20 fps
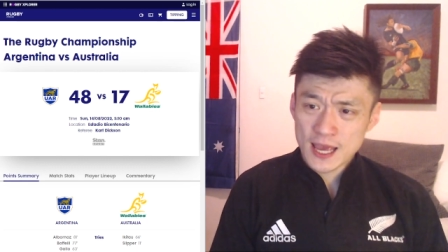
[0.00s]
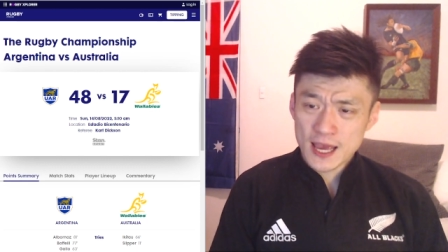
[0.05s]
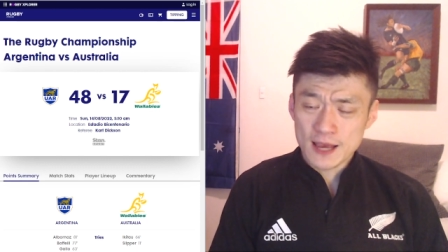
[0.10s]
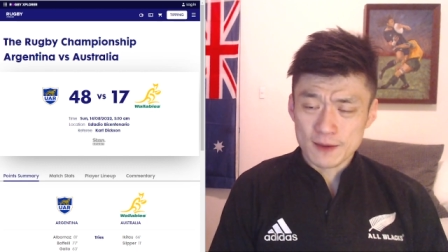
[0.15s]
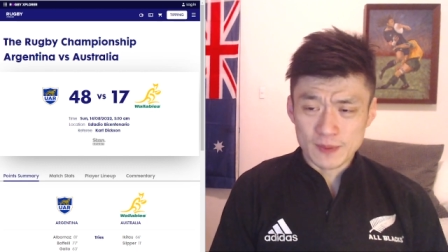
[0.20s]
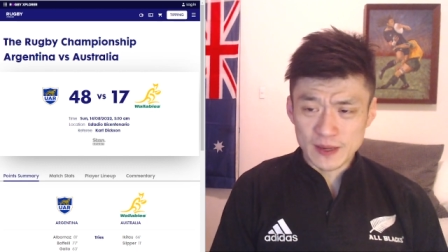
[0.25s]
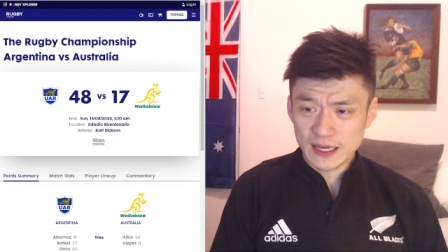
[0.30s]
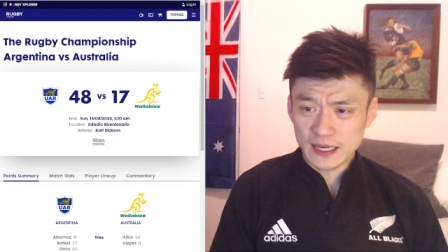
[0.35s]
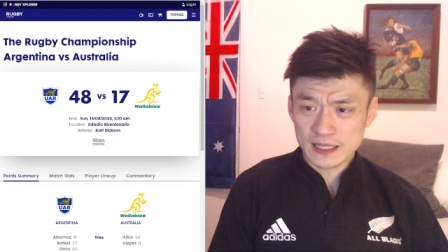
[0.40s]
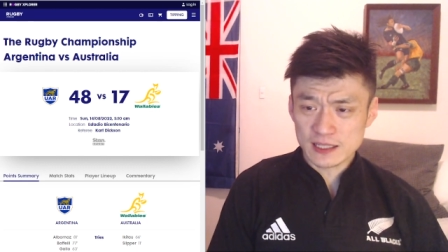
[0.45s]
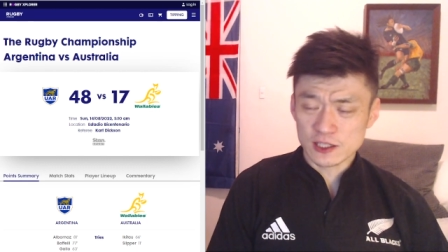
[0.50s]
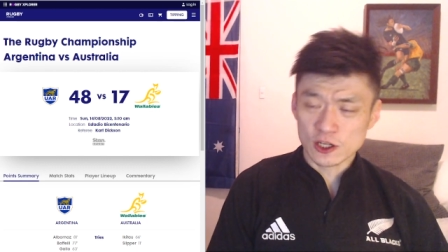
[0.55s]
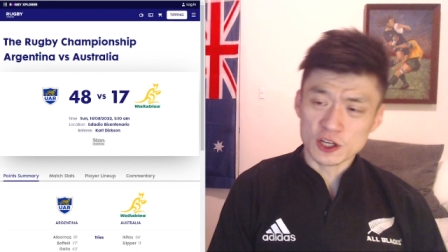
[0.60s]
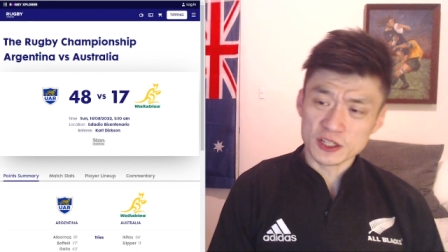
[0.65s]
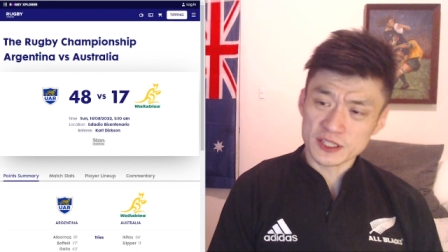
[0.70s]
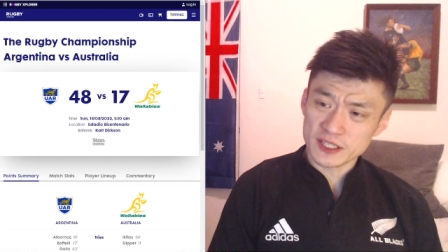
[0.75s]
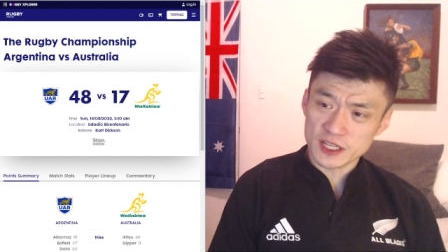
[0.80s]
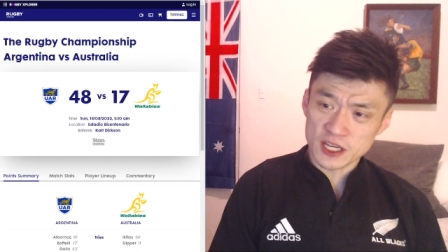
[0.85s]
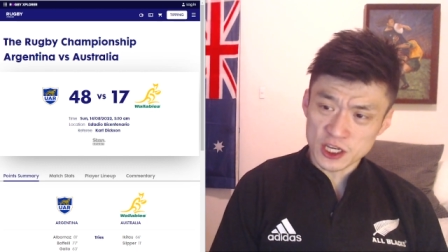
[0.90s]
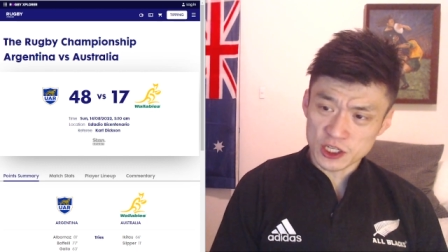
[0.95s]
Biggest loss
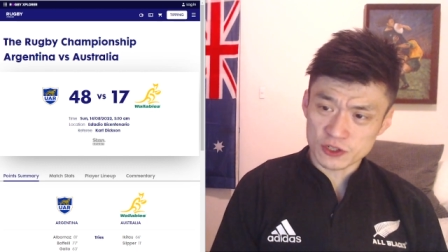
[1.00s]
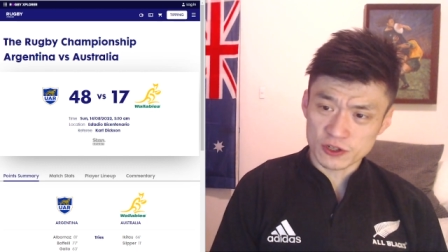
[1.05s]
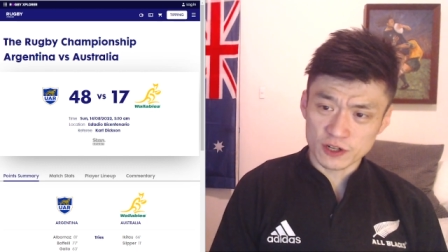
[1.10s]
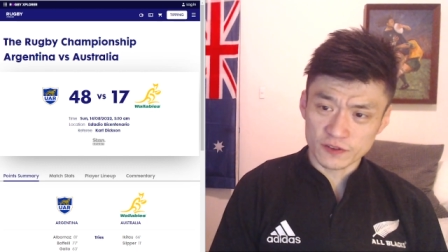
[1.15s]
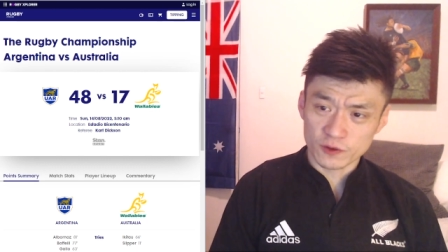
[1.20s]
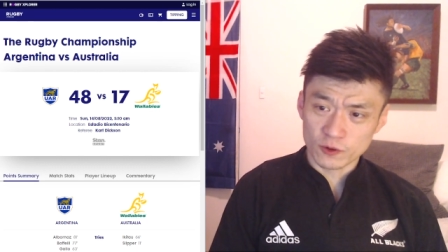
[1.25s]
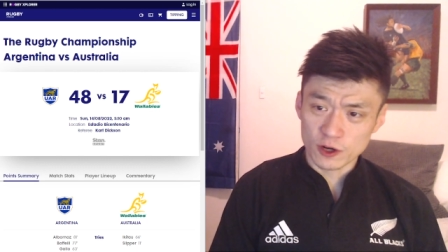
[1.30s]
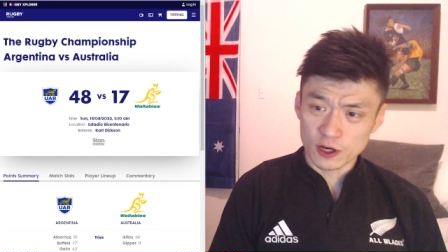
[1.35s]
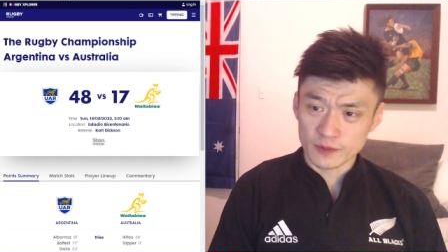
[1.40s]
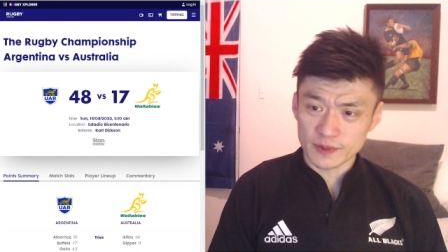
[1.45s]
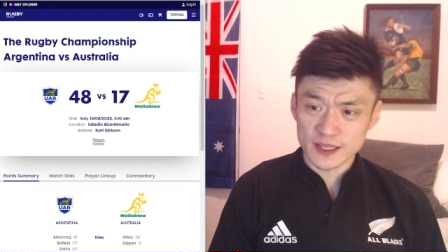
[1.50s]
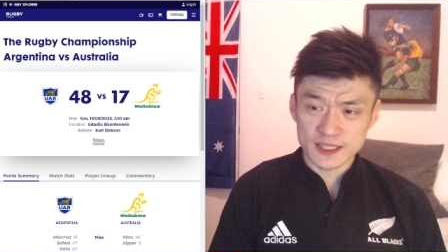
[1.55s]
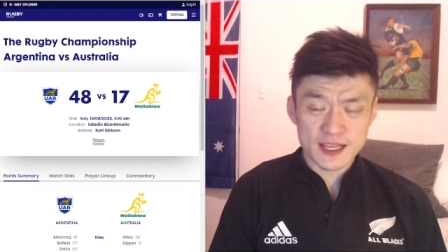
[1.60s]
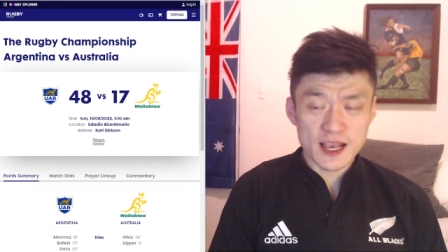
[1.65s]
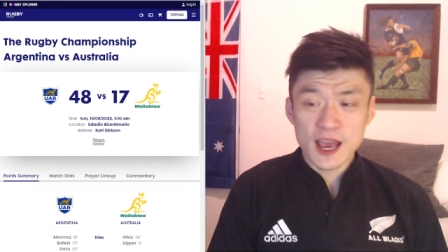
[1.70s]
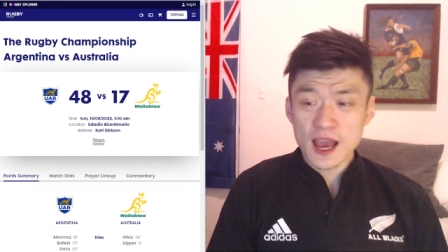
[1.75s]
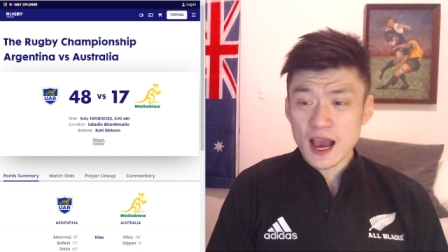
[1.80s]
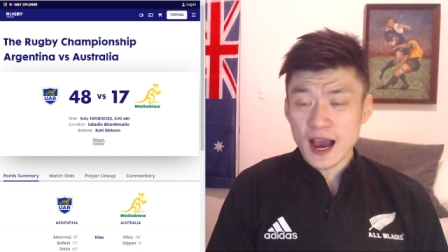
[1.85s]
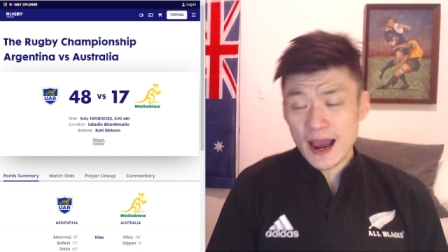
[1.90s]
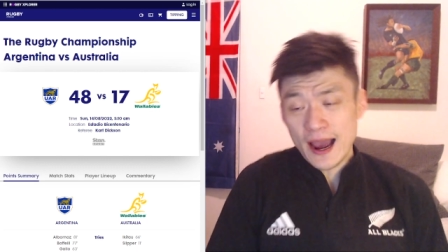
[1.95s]
in the history of the Wallabies.
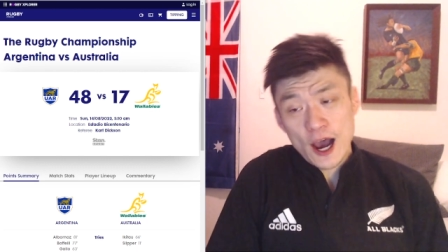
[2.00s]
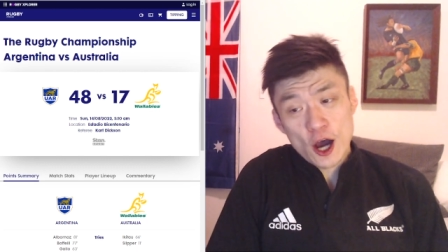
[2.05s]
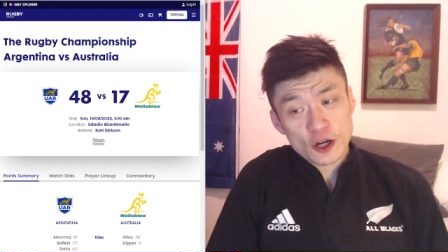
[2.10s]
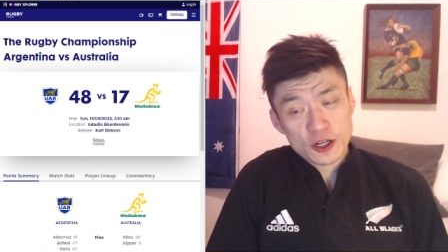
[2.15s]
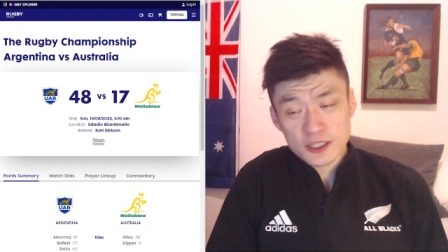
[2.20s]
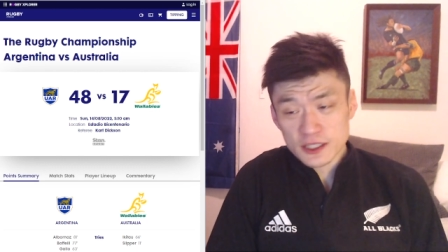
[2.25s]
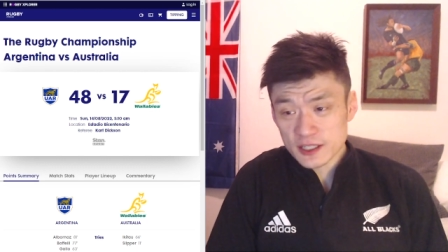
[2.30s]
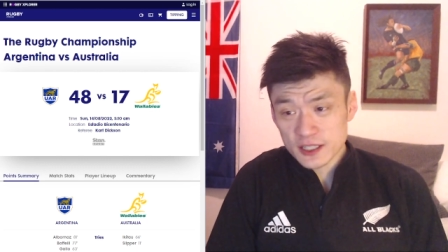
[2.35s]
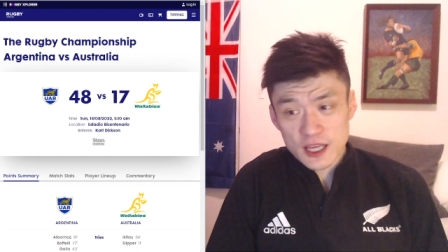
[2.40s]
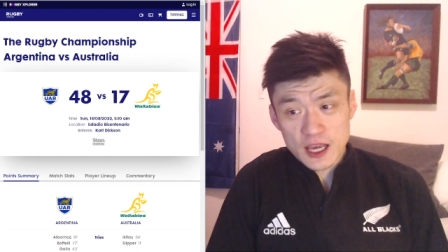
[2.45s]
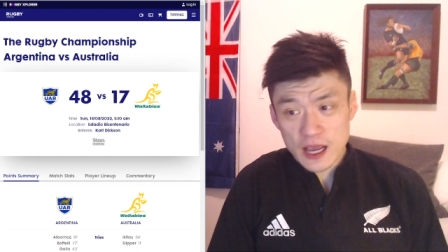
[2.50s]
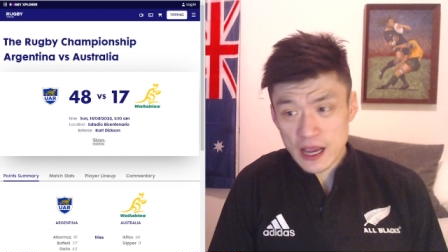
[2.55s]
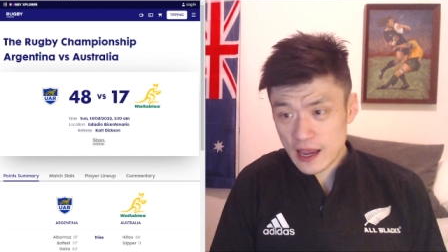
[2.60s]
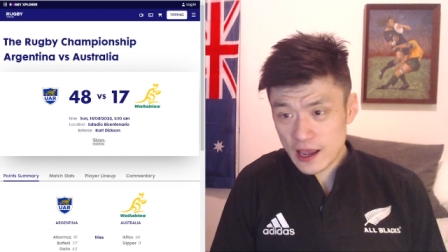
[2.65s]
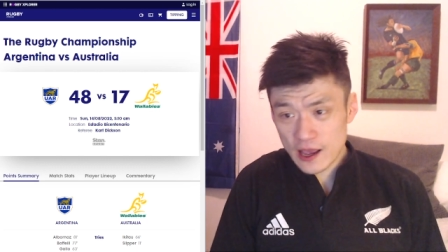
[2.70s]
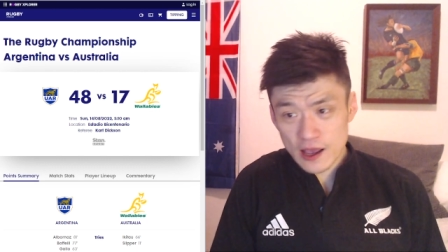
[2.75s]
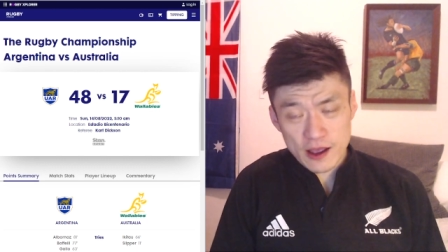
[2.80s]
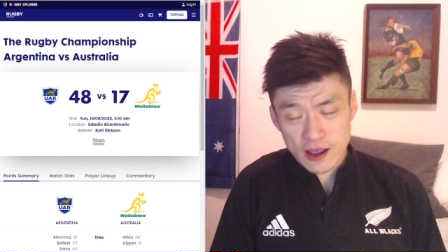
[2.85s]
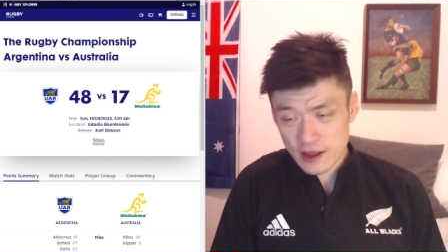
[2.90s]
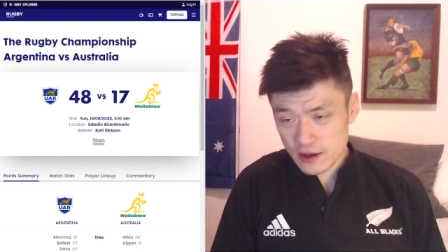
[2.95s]
I honestly
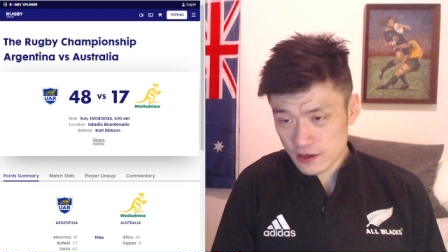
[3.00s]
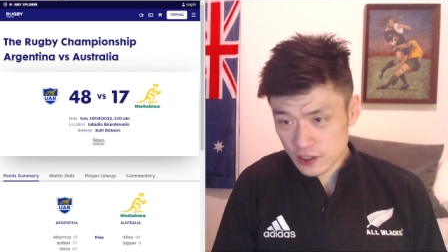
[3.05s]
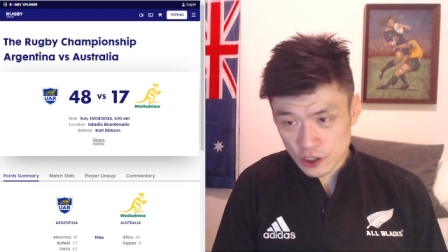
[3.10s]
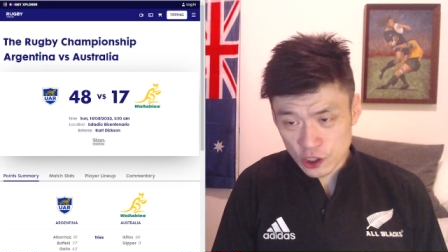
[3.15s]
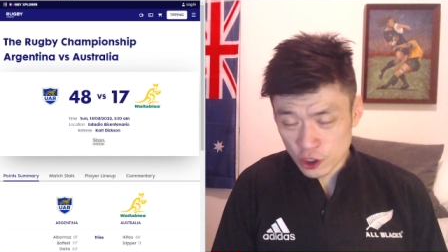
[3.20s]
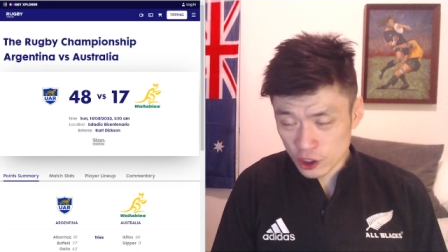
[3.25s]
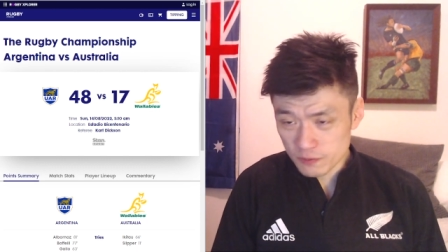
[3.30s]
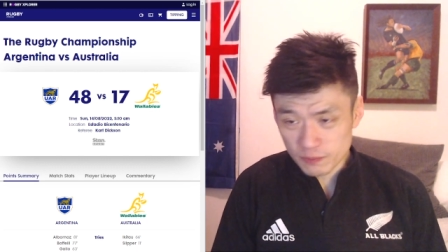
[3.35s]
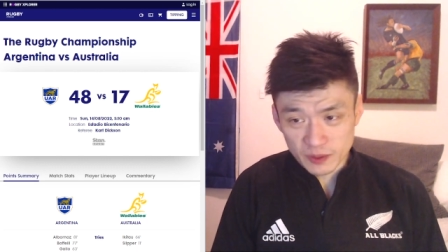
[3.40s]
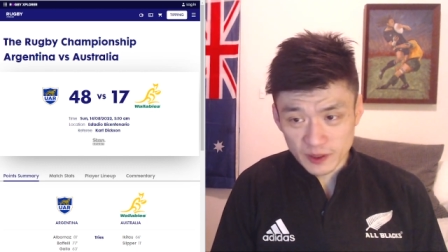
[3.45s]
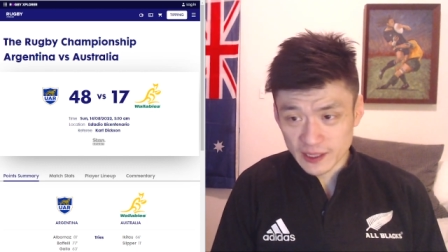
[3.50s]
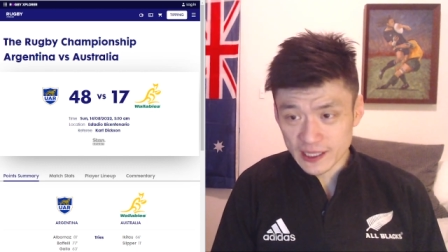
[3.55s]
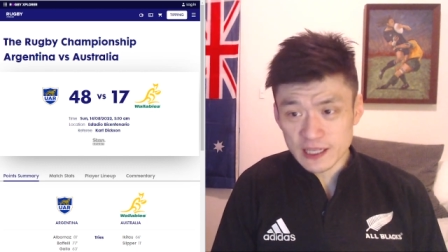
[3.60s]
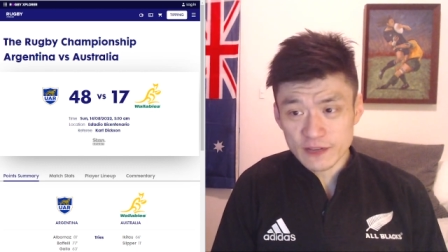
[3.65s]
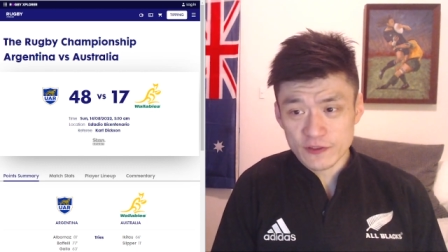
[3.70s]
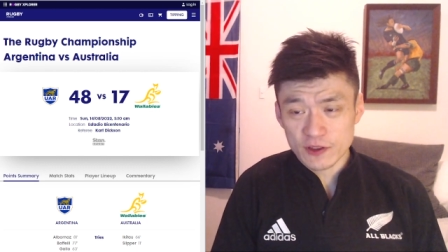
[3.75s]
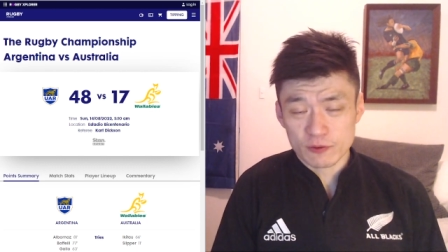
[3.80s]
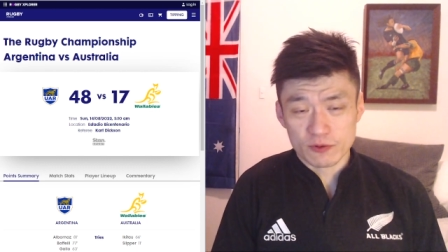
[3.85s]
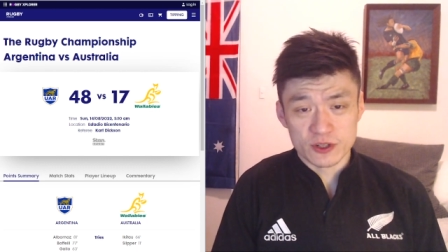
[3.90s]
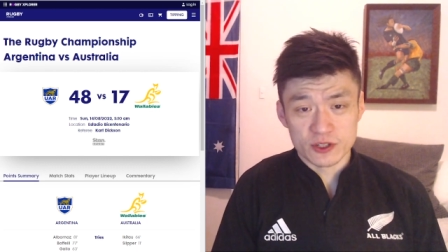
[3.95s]
couldn't believe
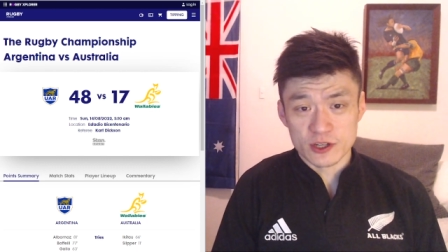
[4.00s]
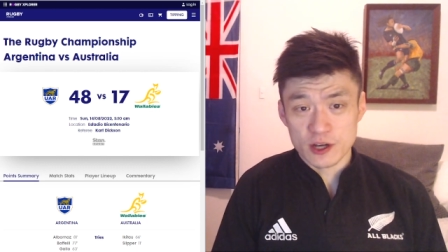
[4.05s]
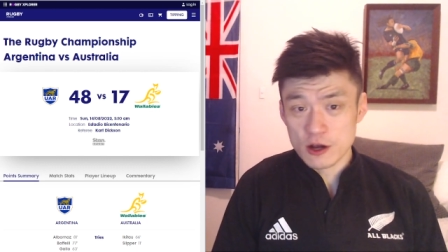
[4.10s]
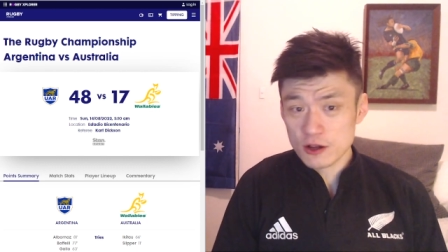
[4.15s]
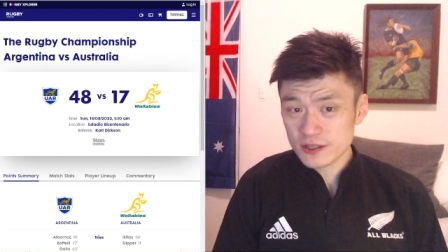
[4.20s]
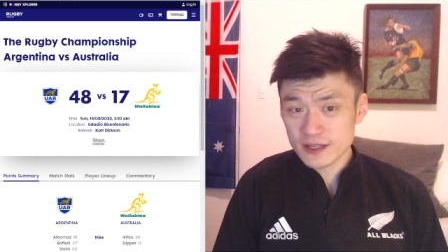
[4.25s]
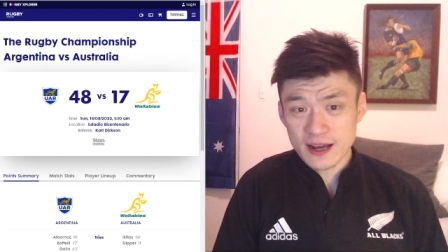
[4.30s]
the result.